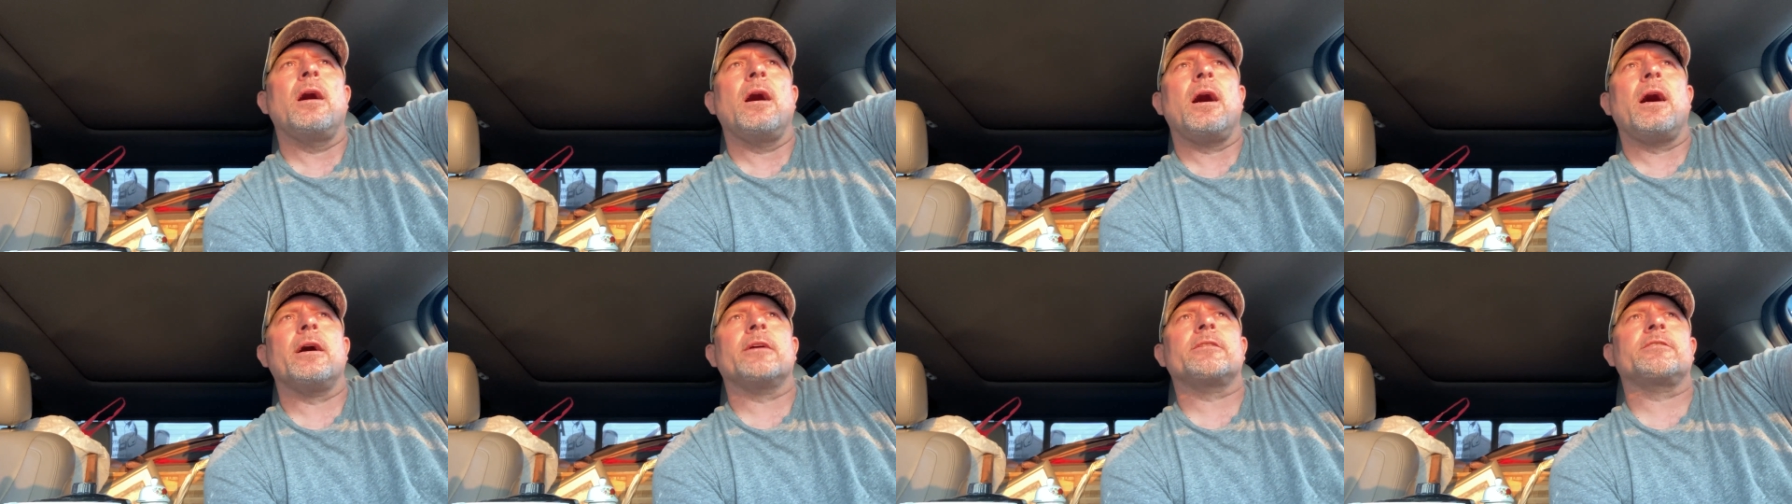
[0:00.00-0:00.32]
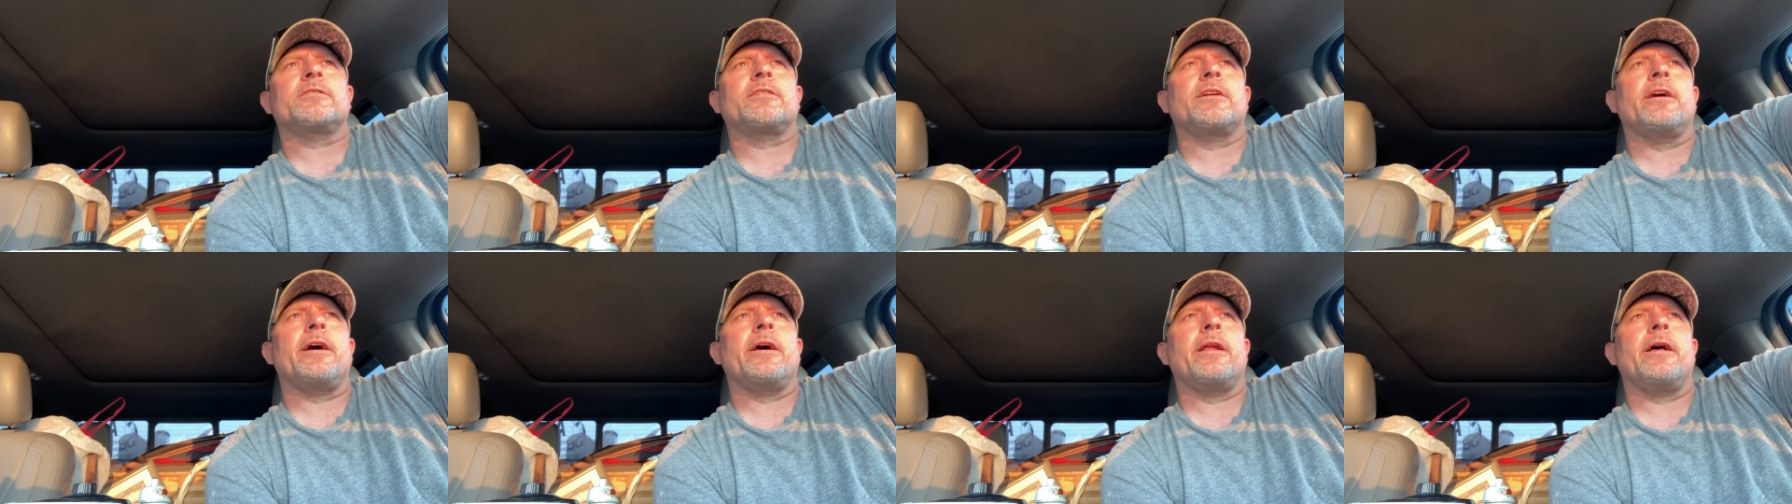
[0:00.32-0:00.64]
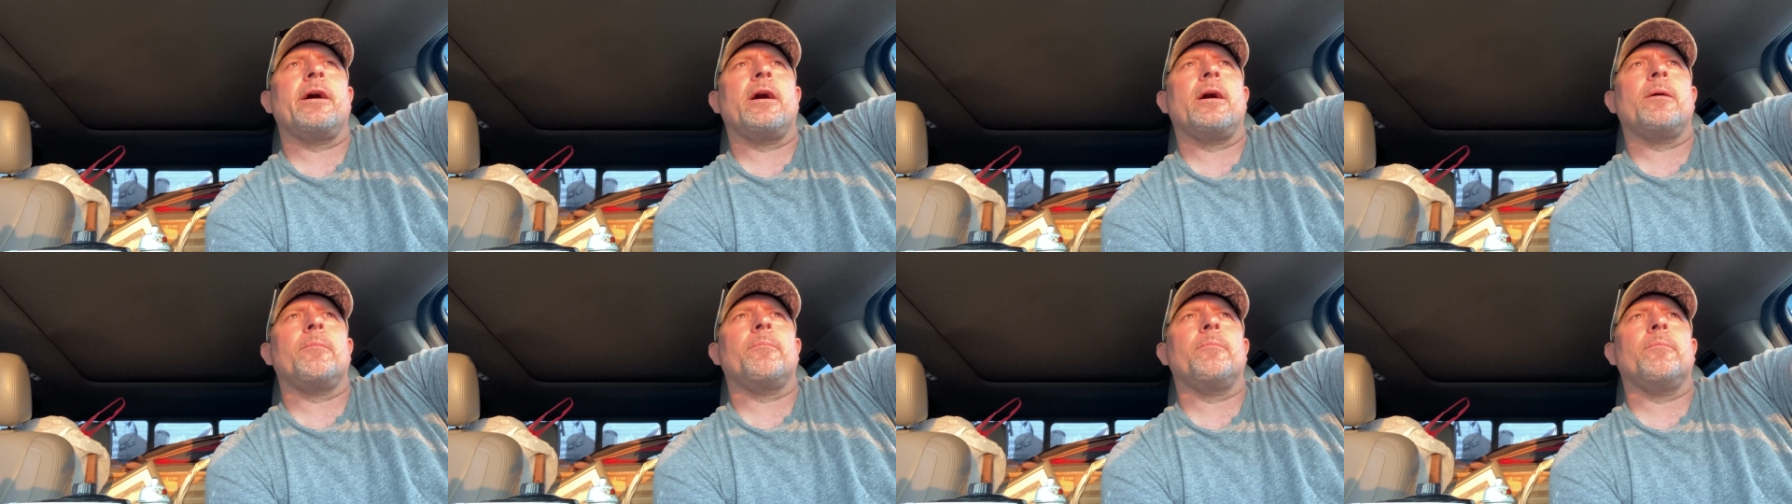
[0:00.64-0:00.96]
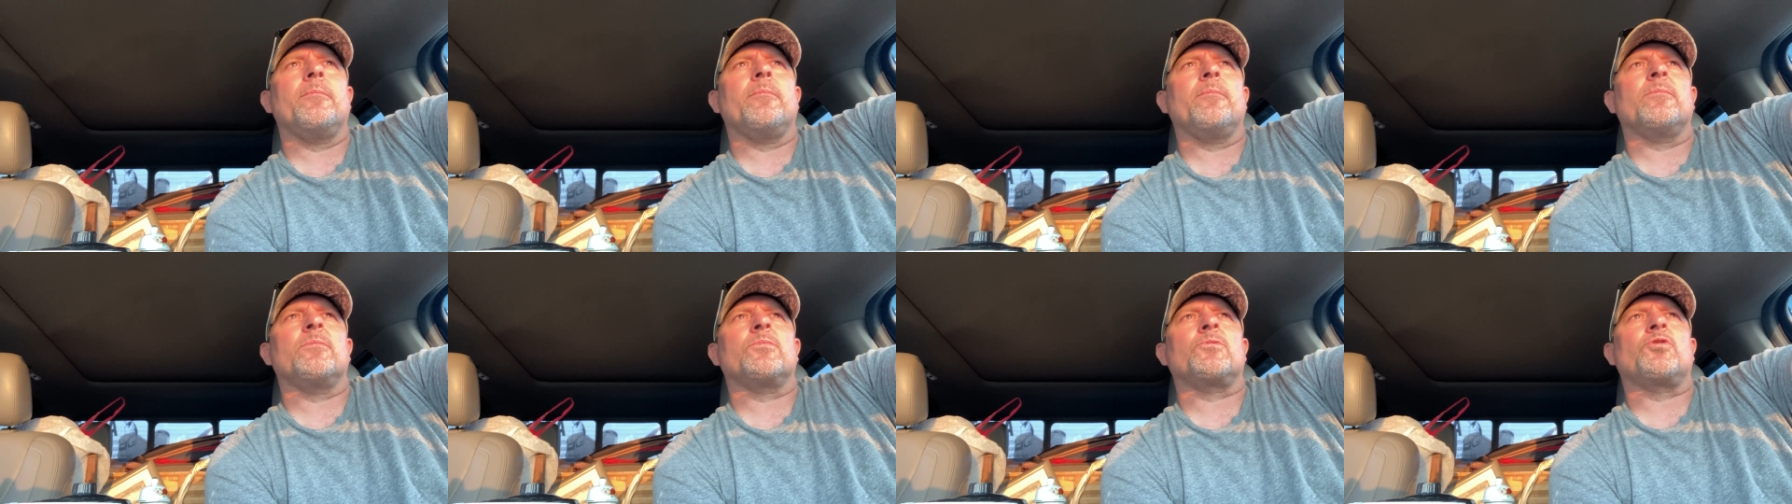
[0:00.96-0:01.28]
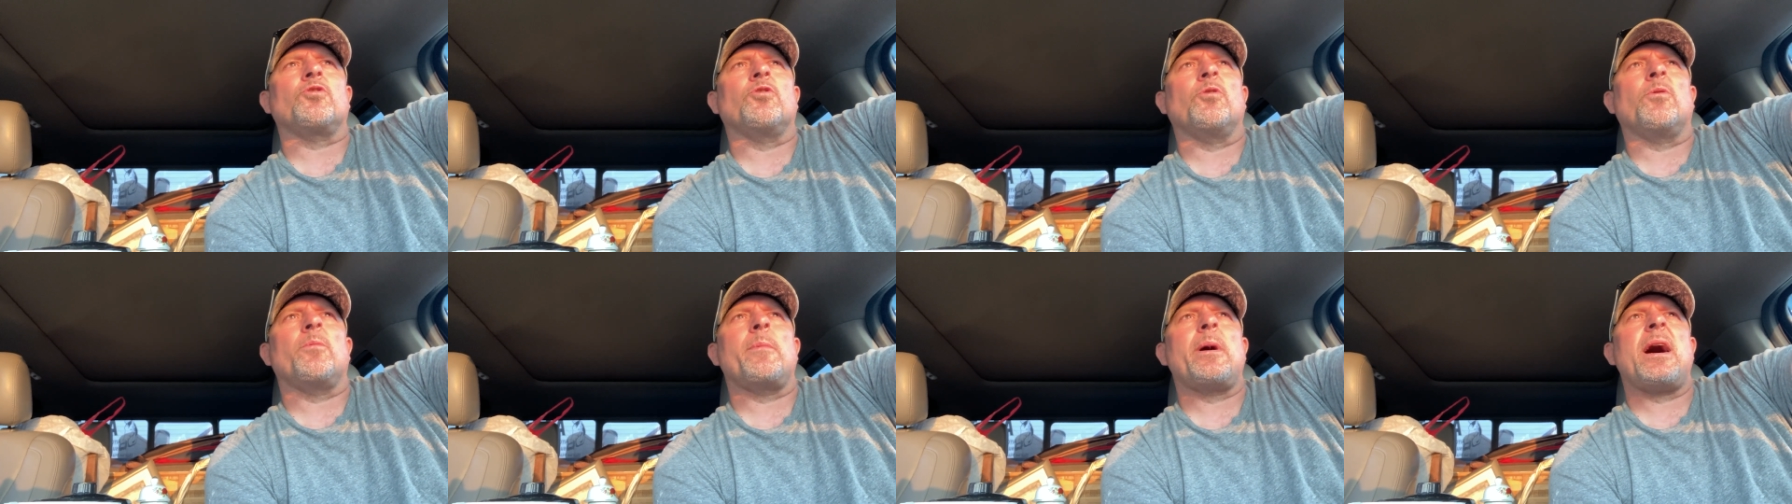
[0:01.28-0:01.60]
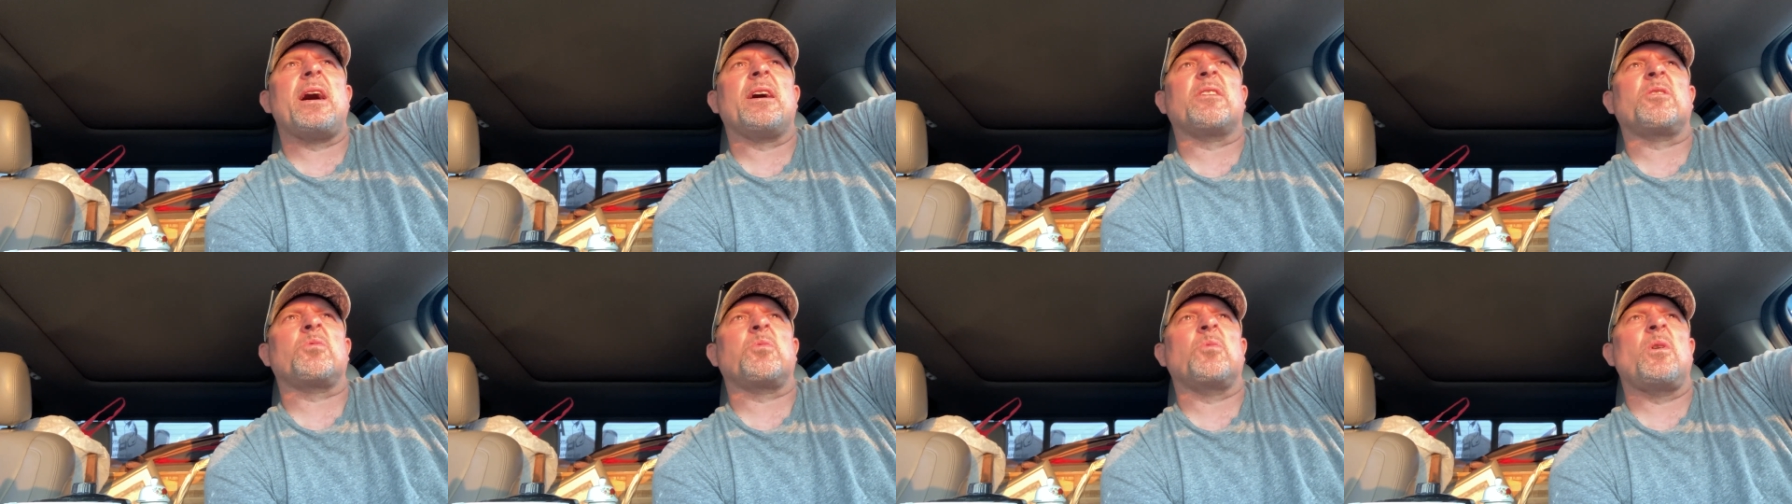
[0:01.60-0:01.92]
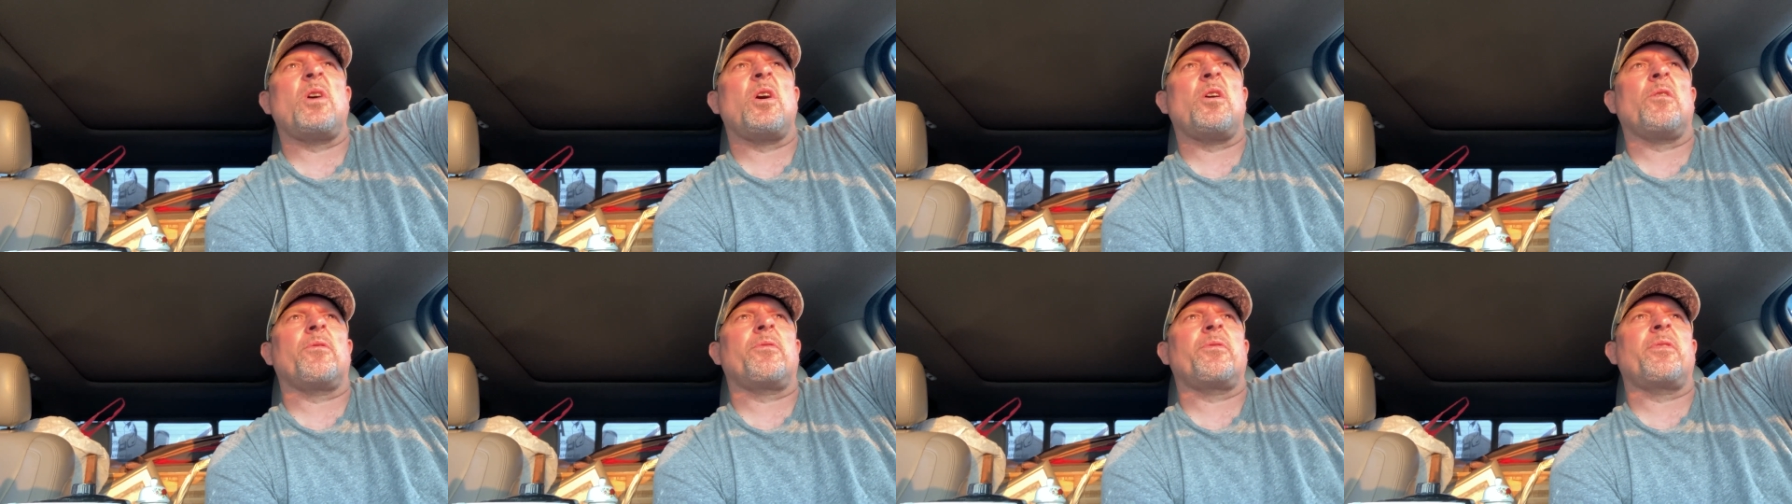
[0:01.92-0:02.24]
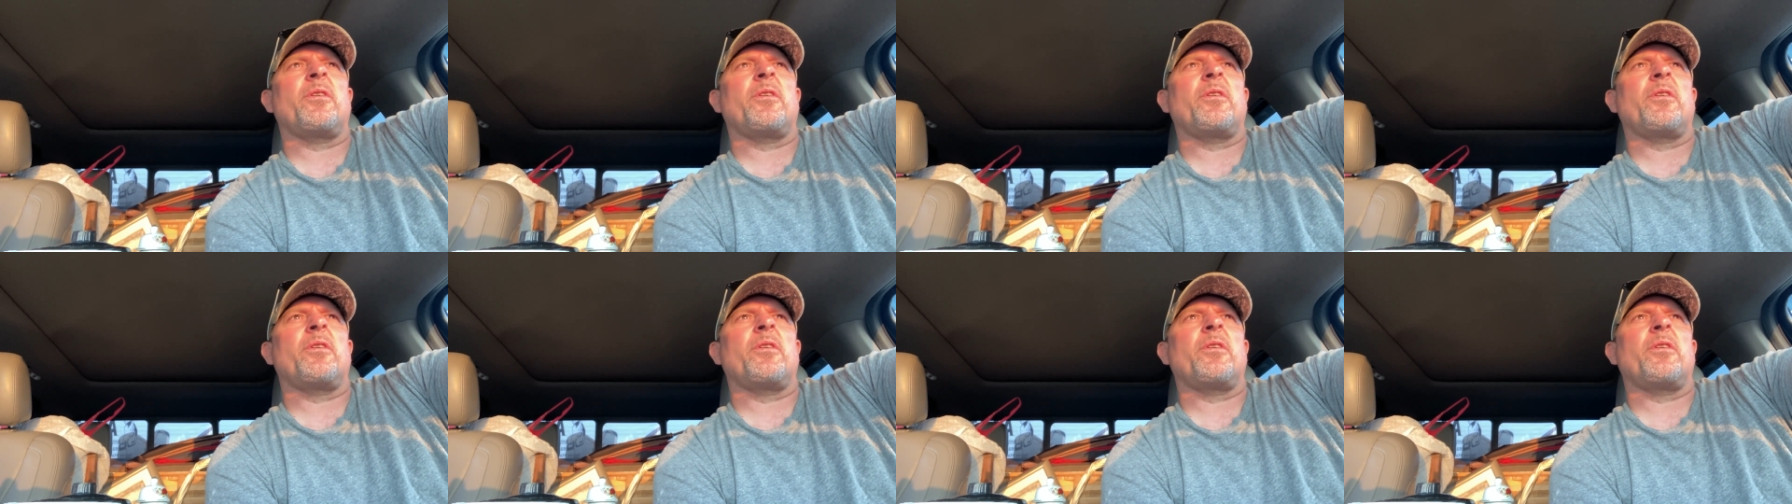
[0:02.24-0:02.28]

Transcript: I set up to about twelve